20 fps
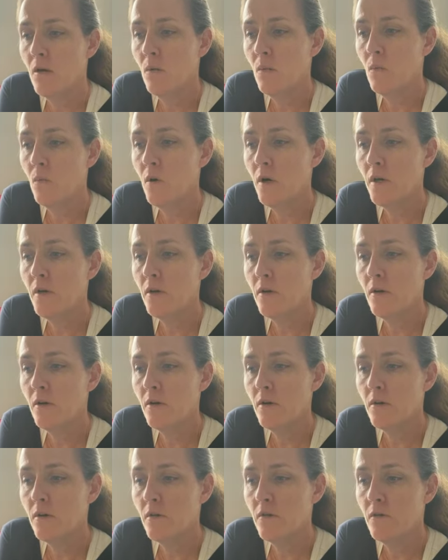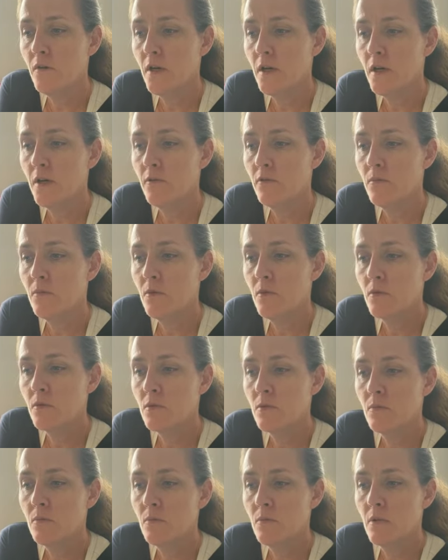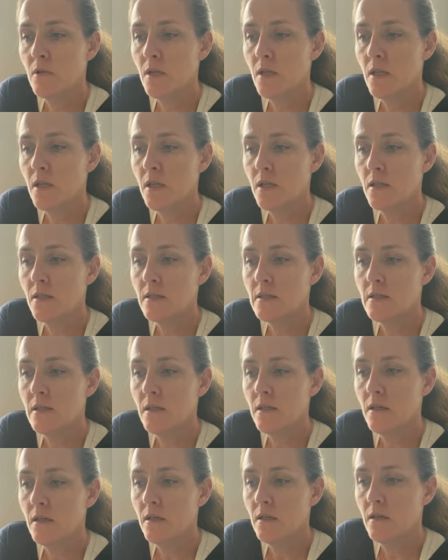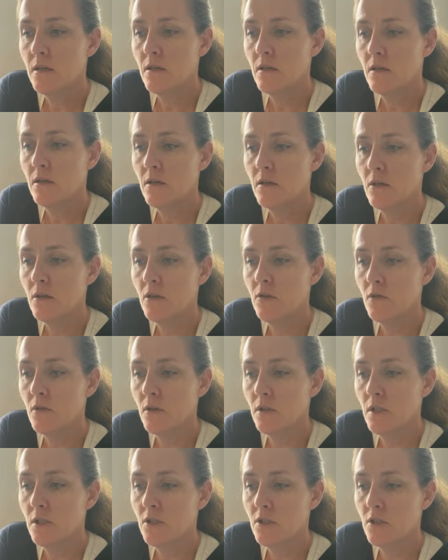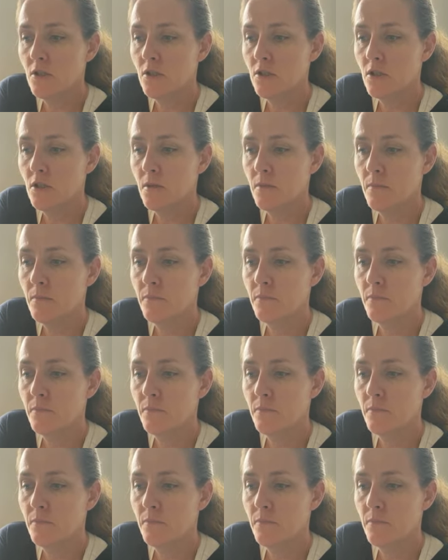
what are the 5 most important things in a relationship?